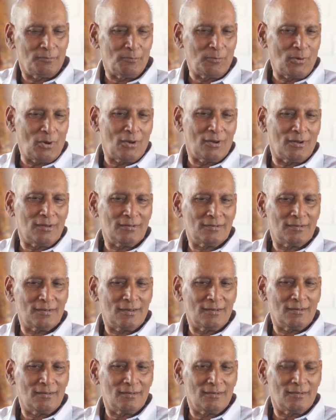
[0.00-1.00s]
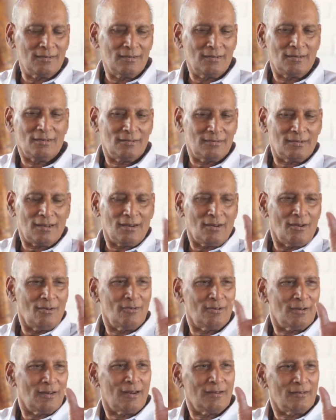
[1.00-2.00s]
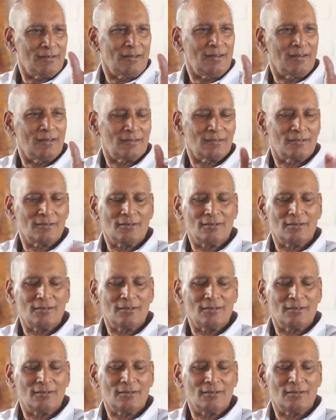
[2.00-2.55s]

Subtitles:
boss, and he said, look at this.